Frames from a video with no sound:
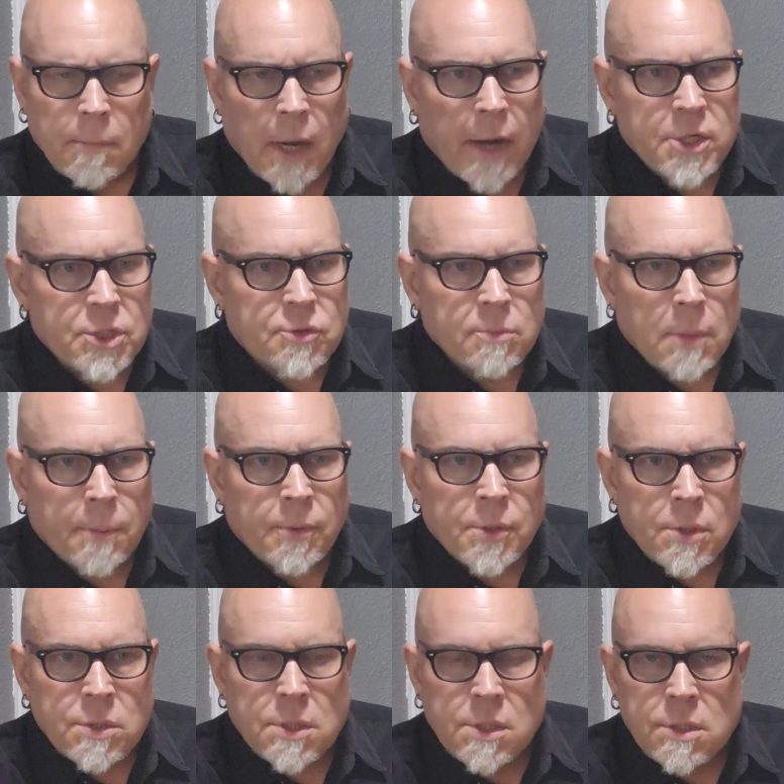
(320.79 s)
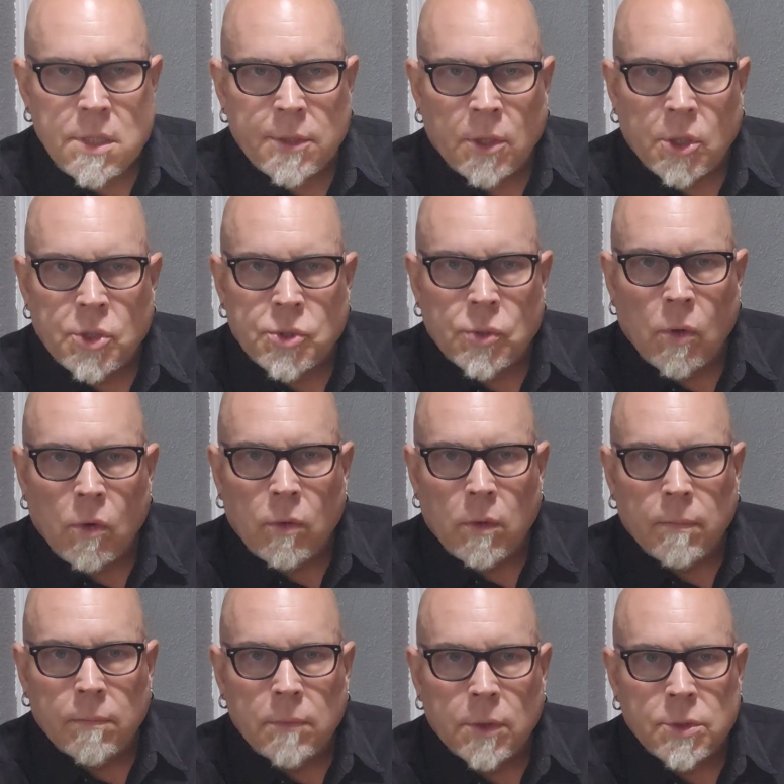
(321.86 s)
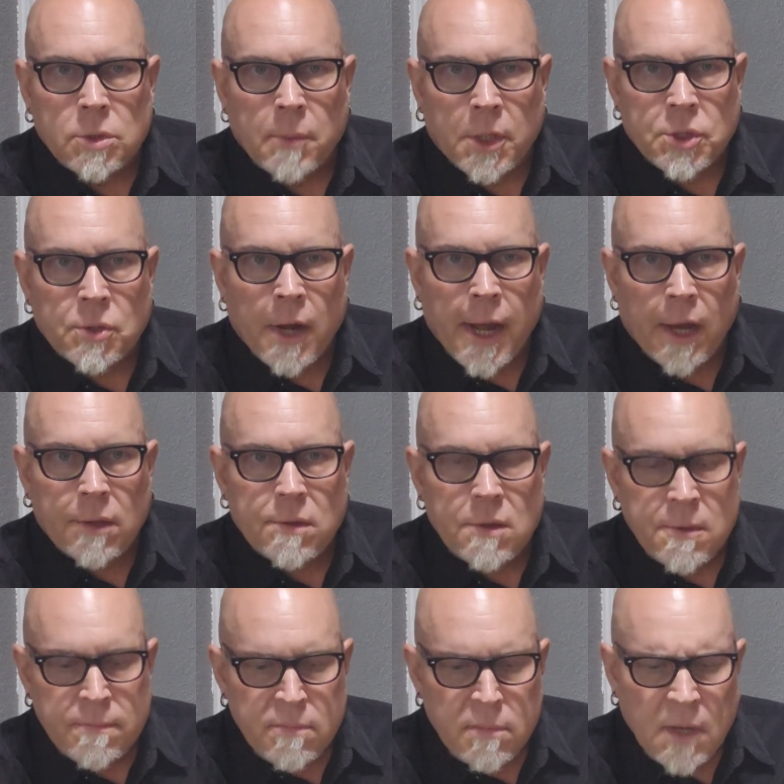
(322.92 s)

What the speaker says: But I just remember used to sit in the control room and do my tracks.